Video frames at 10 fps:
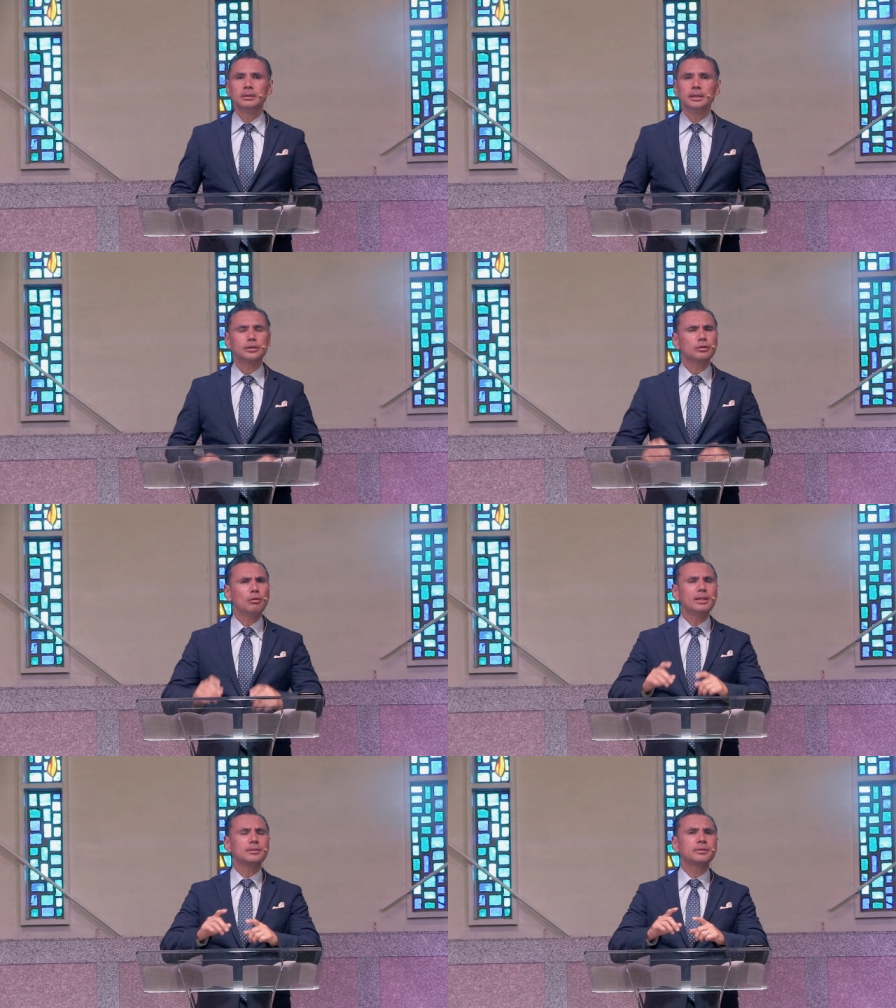It's
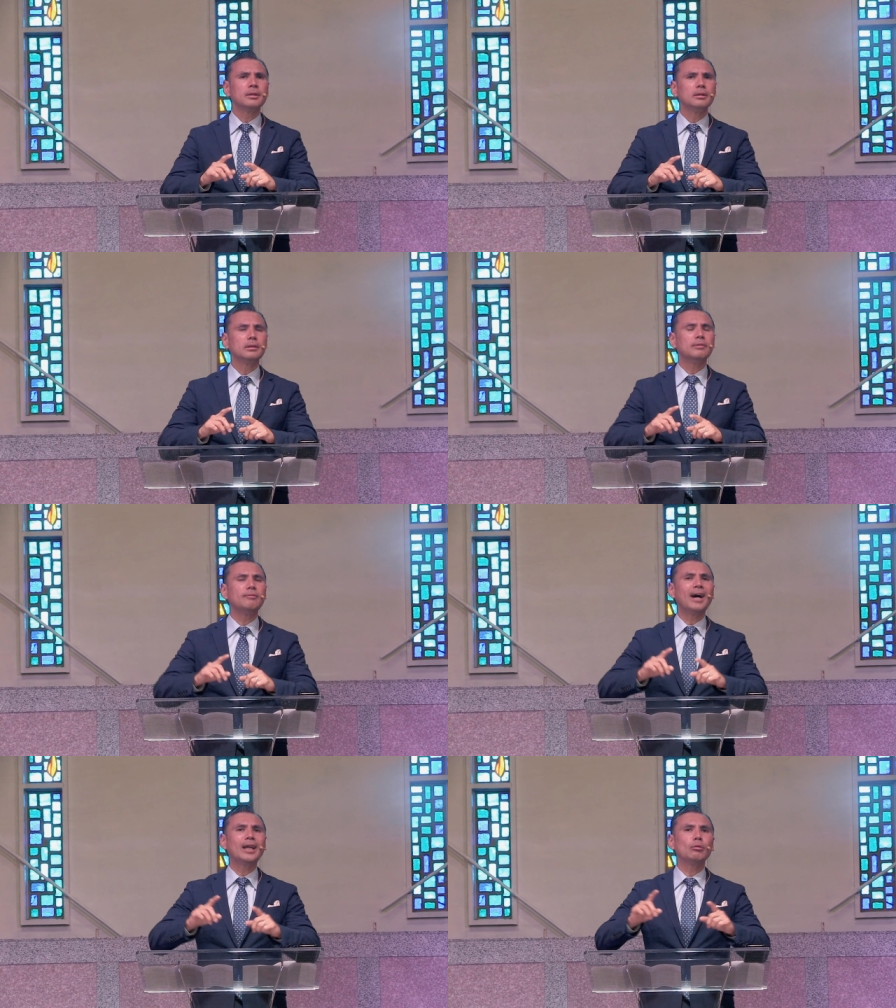known as the
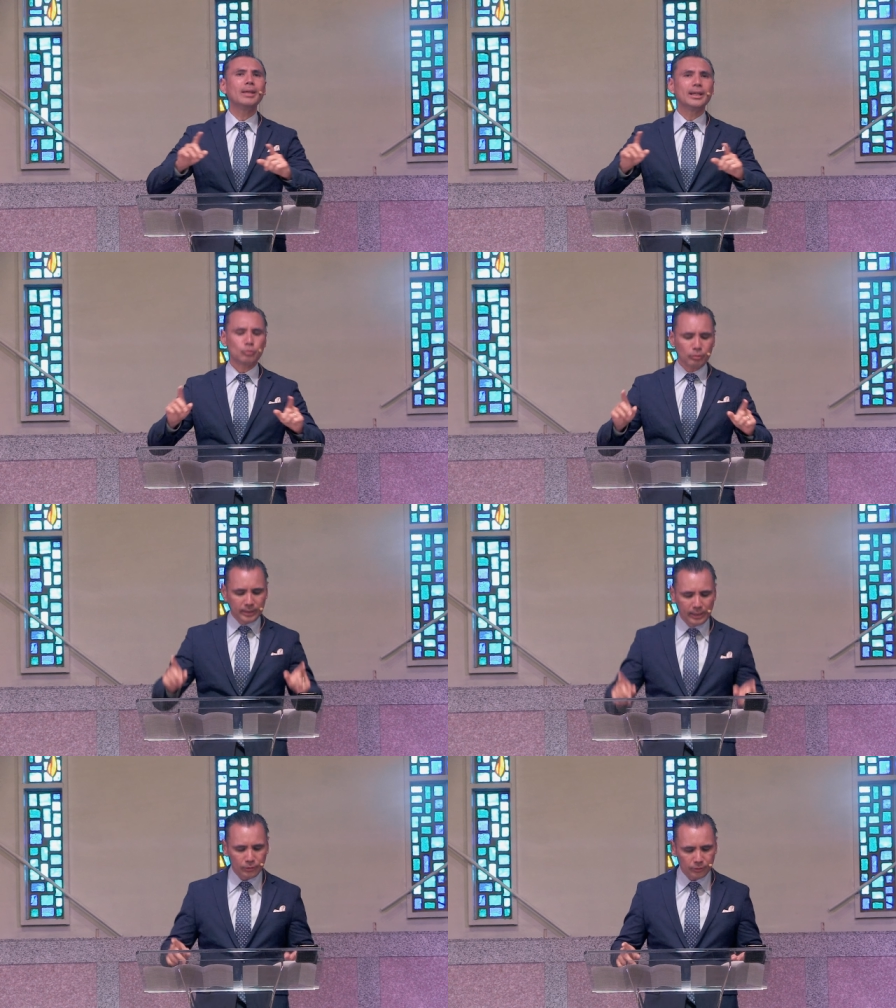final
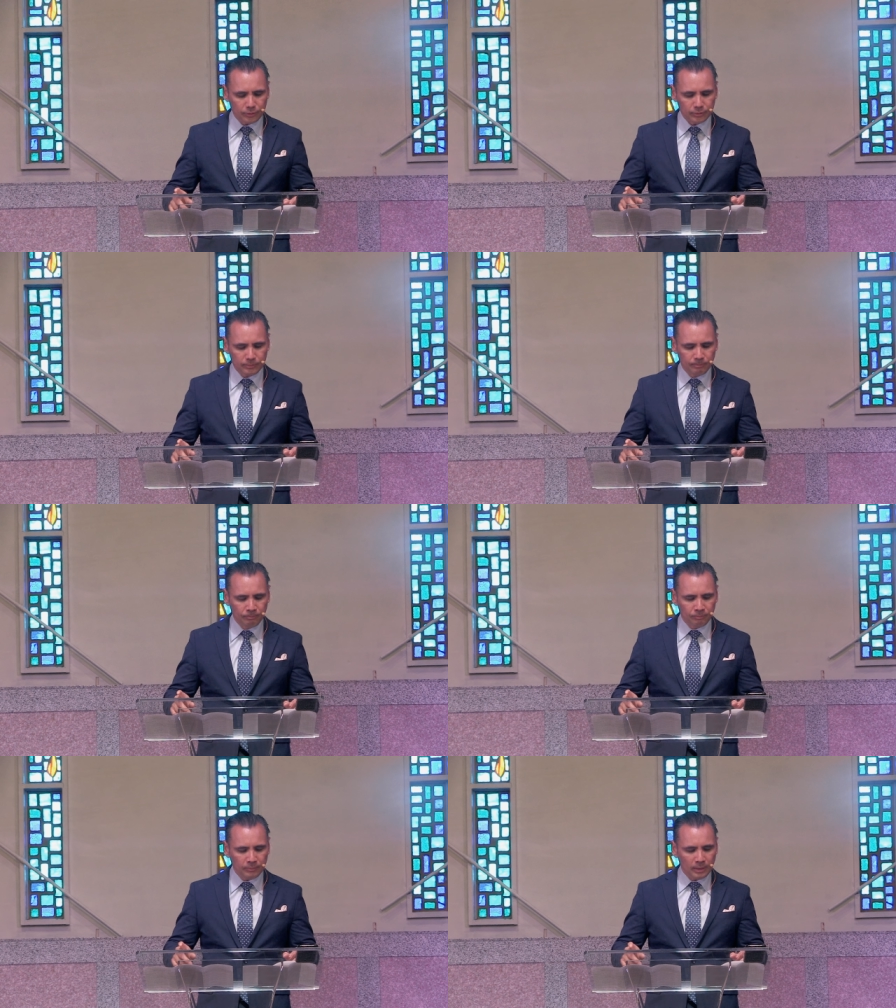exhortations.
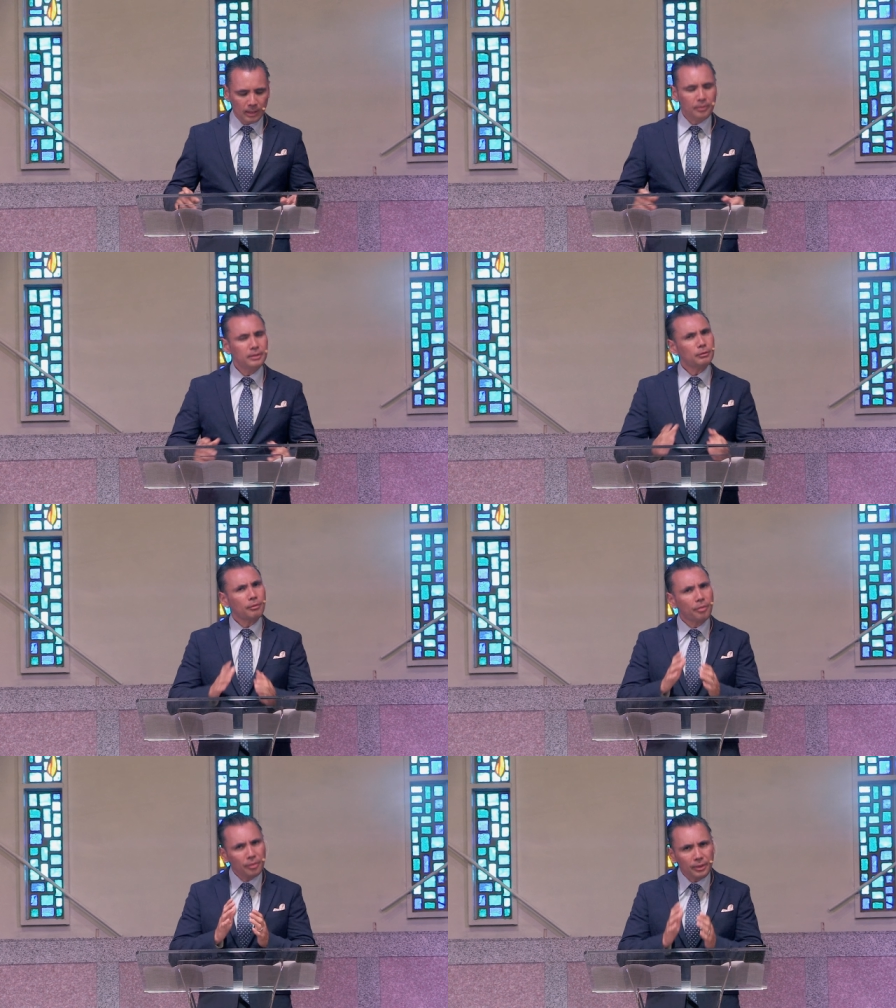These are
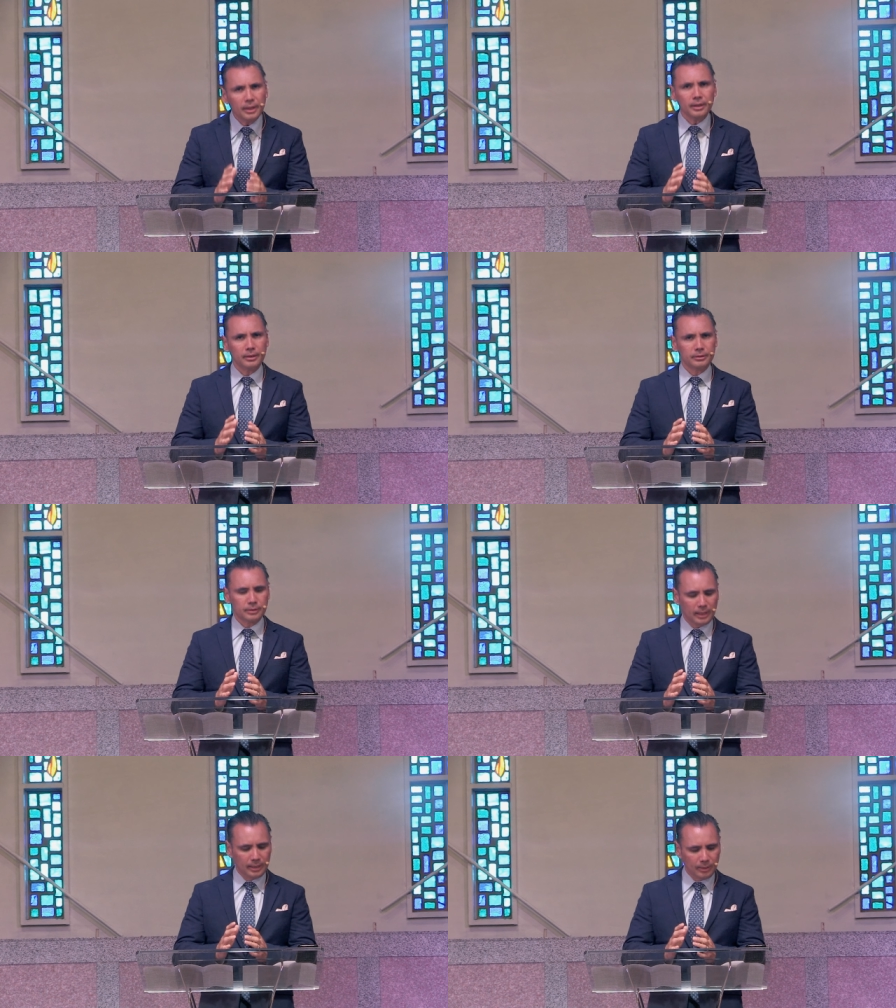things
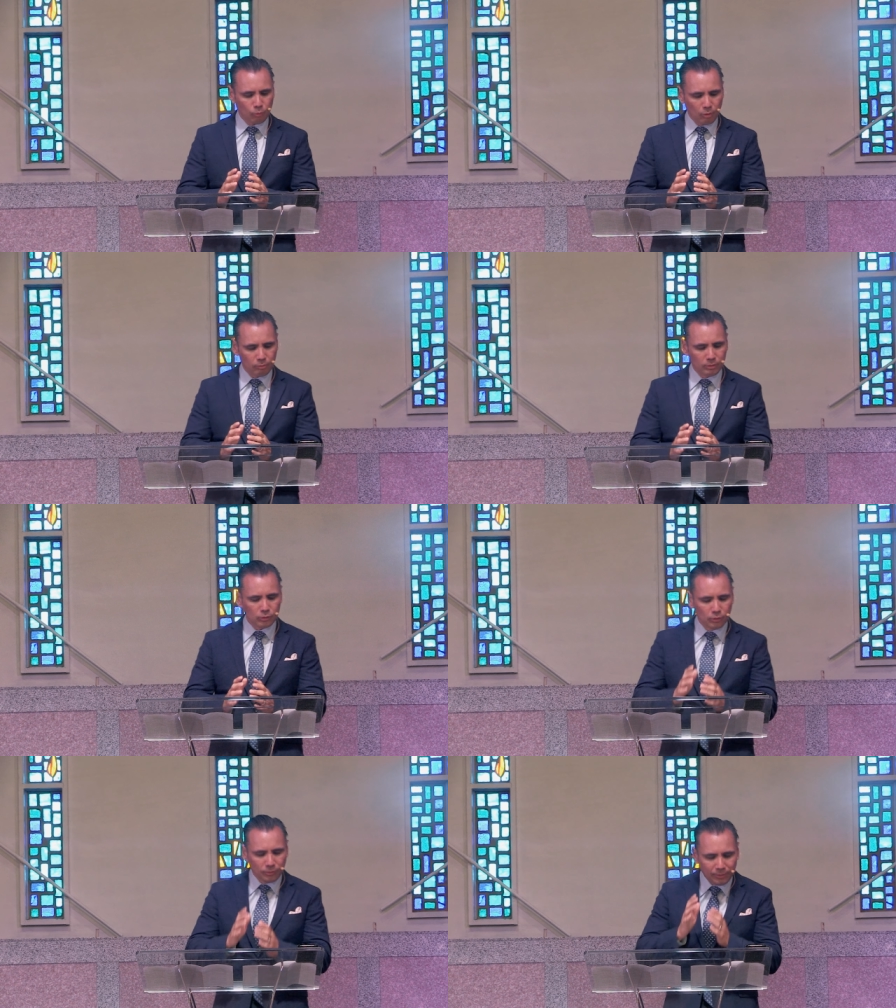that he wrote
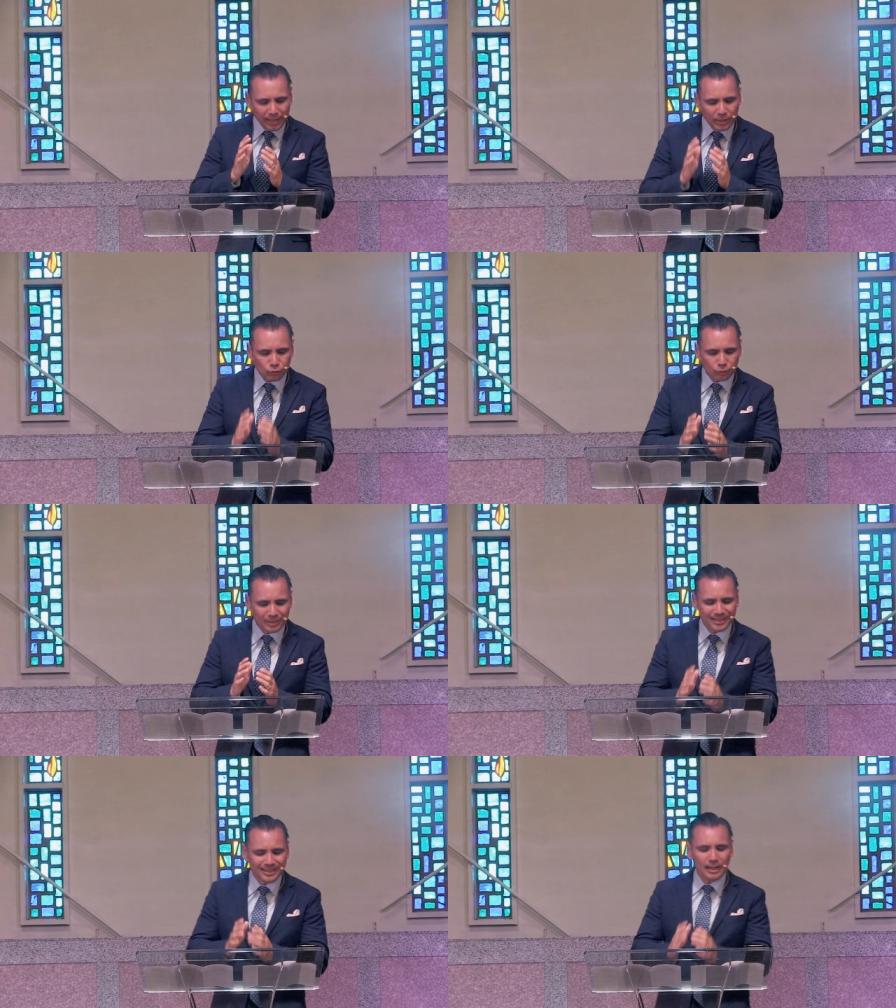they should
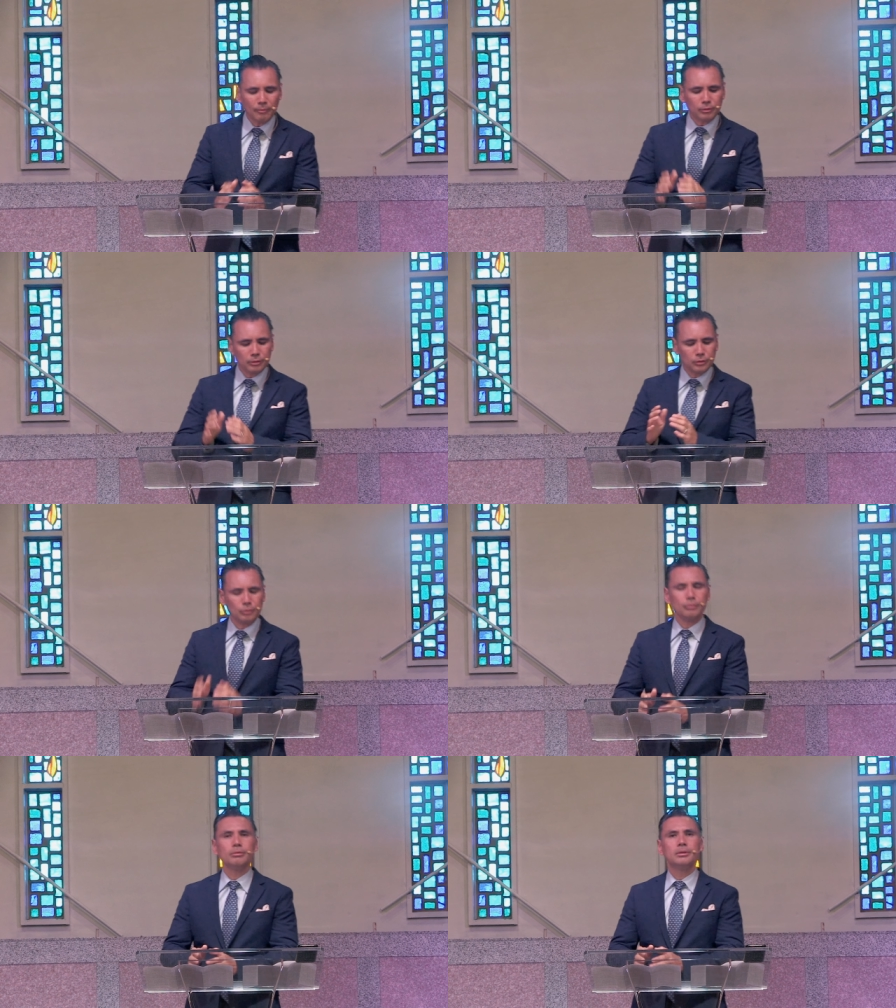endeavor to
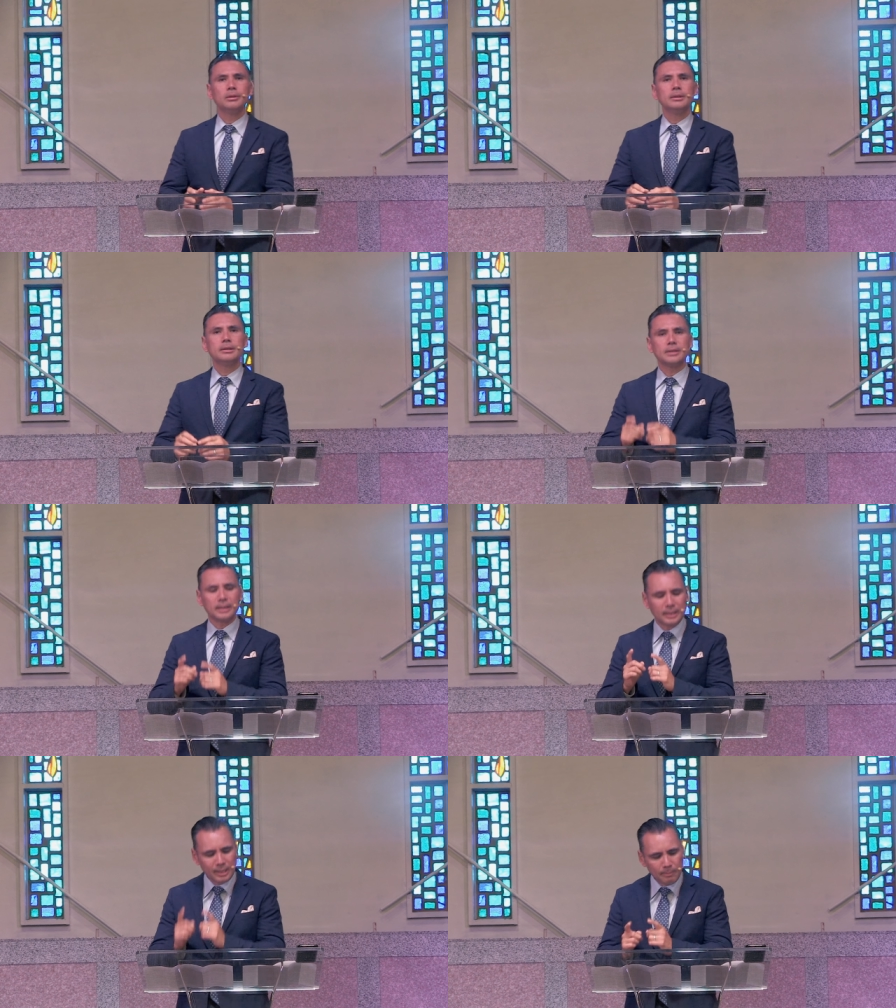do to
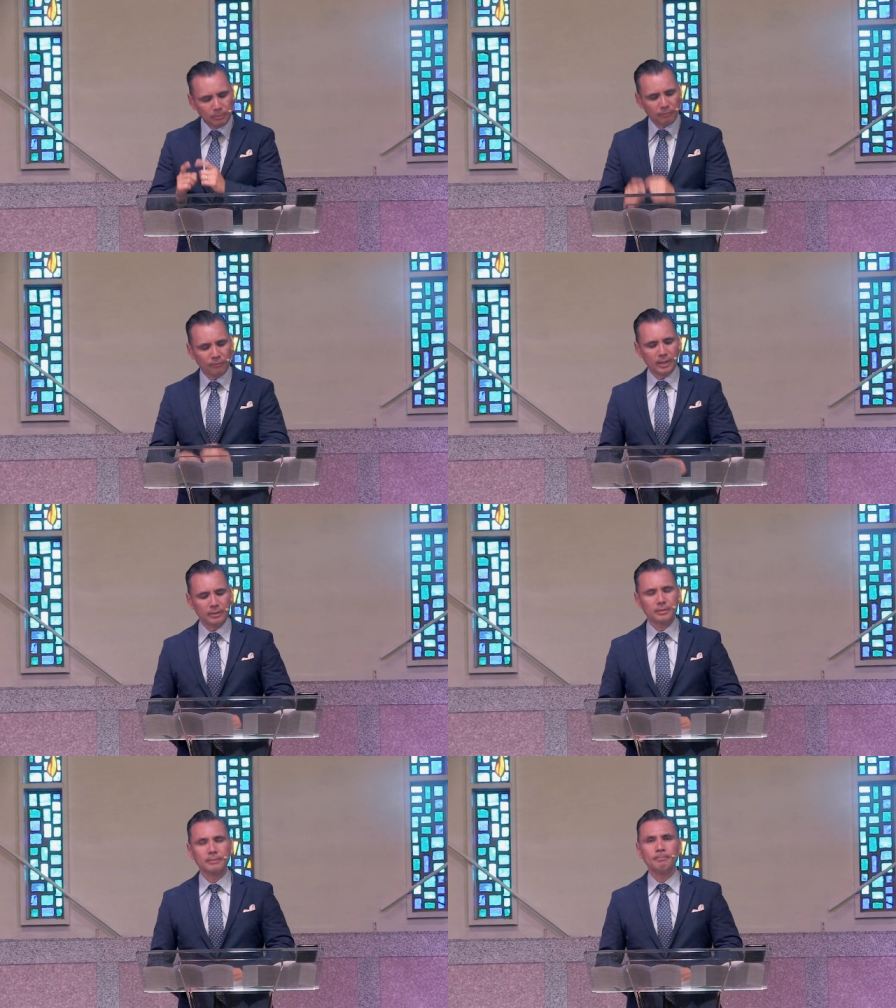keep the
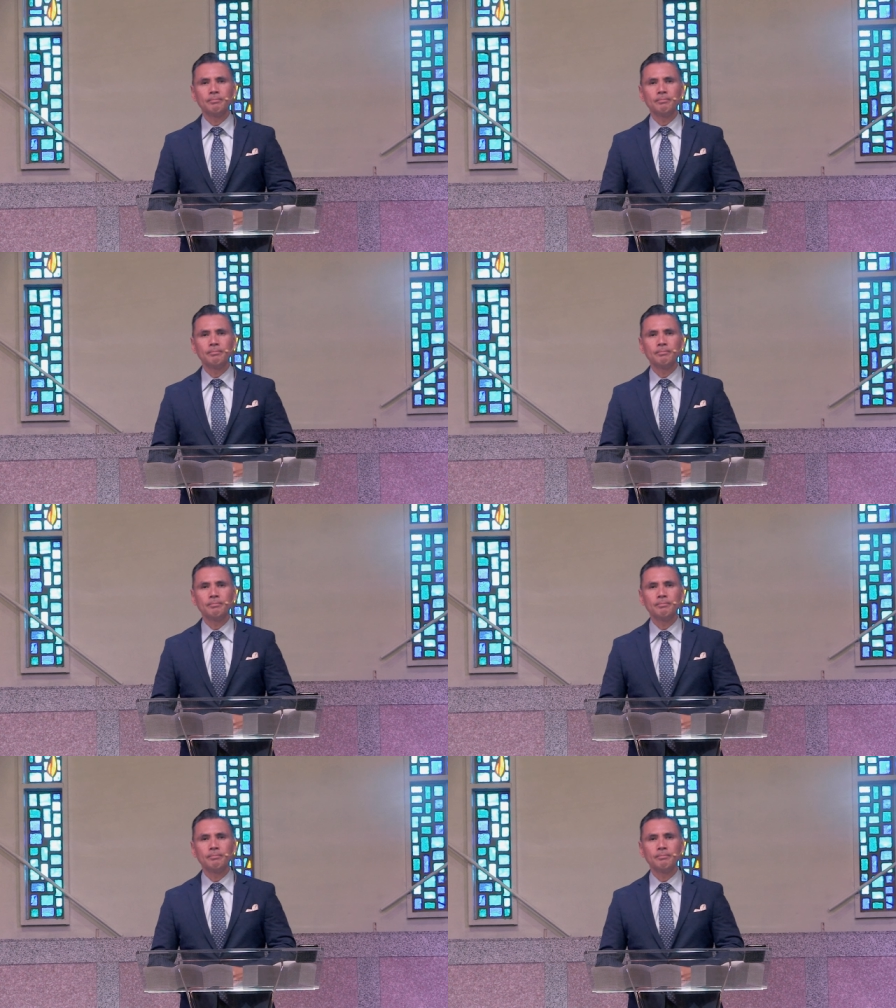faith